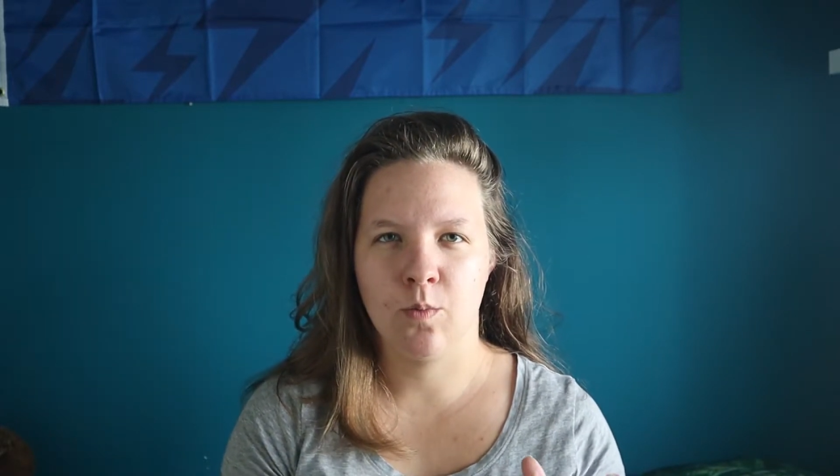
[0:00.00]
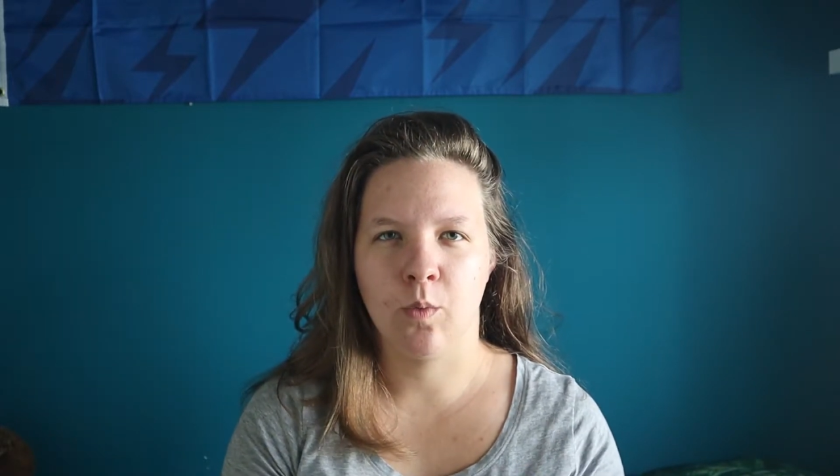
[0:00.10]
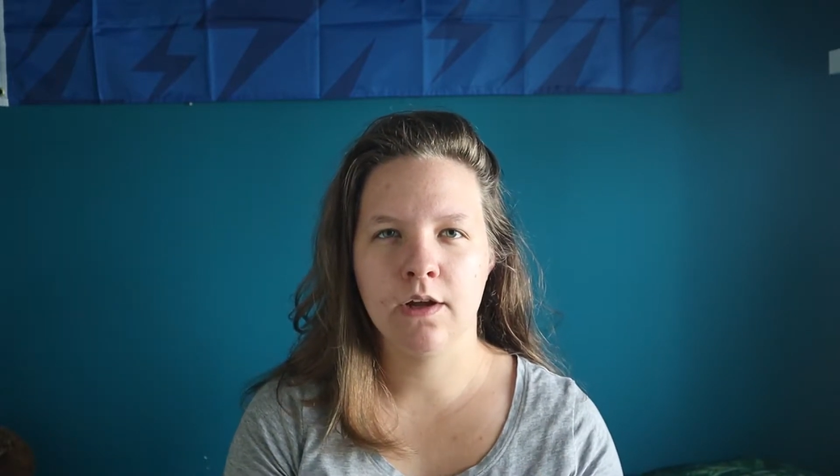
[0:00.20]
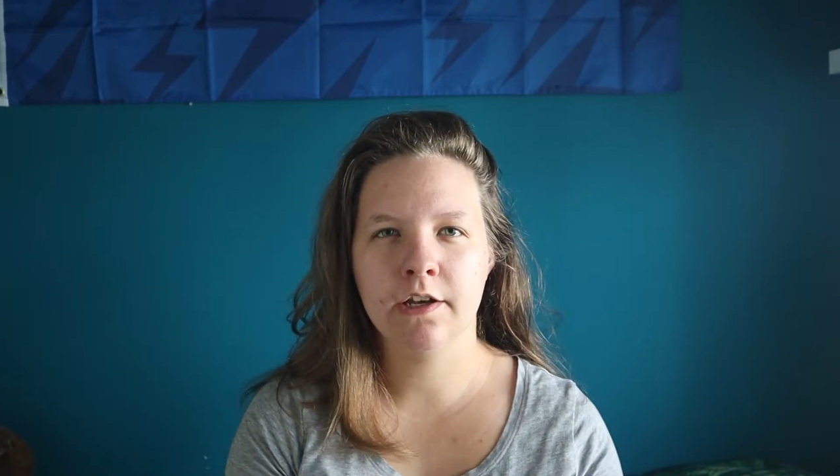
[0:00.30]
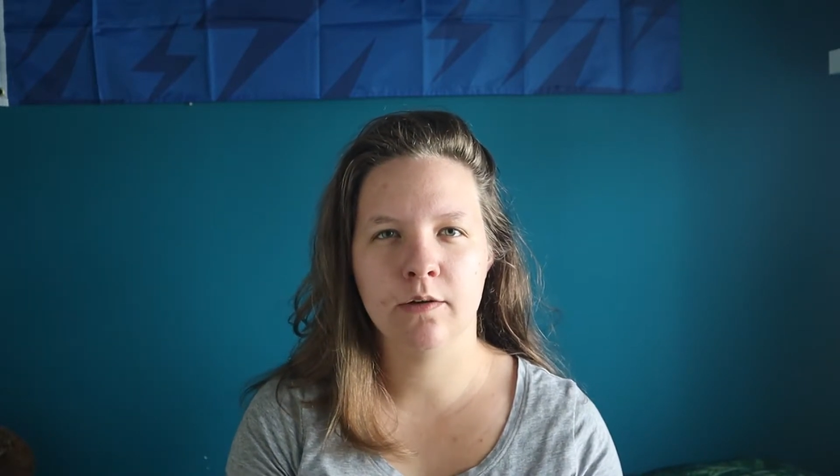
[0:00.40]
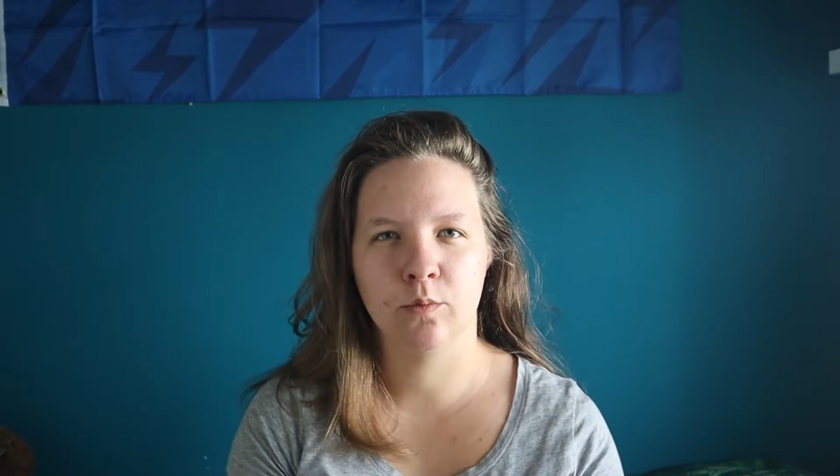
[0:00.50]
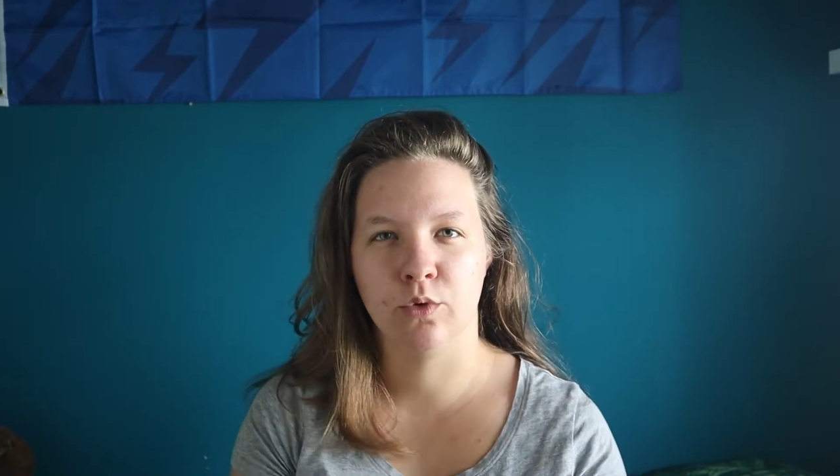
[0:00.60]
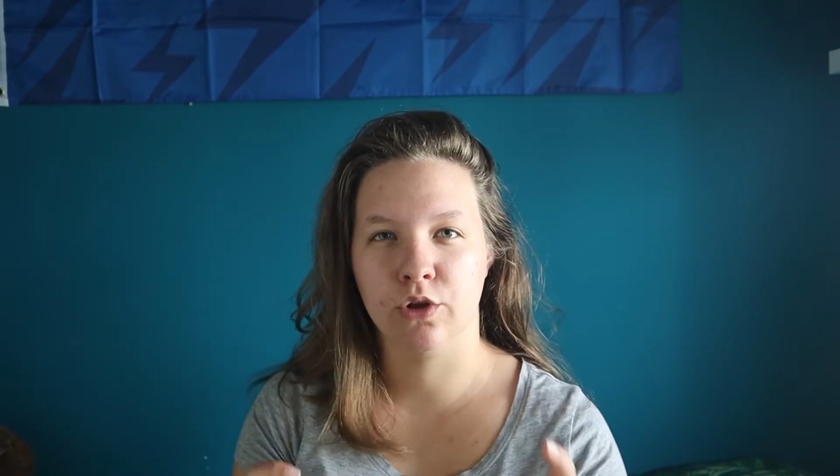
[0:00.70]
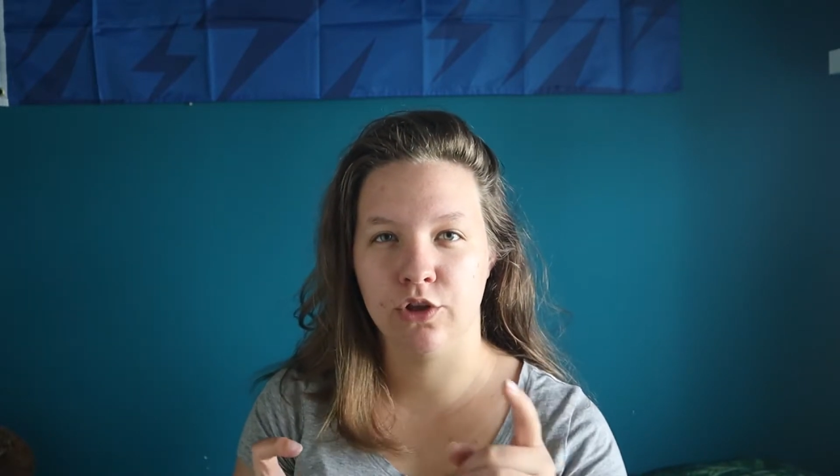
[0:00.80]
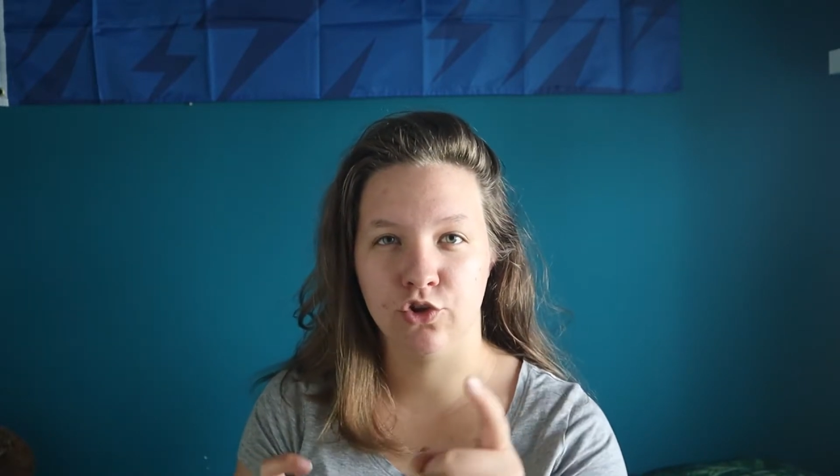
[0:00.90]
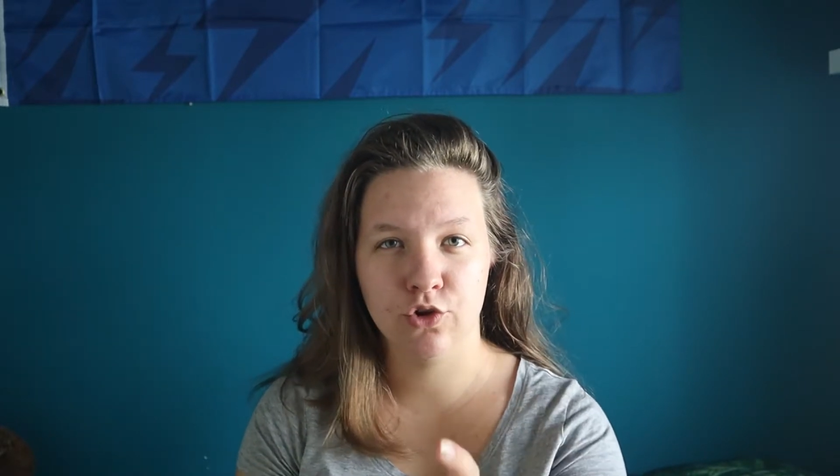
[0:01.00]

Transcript: What would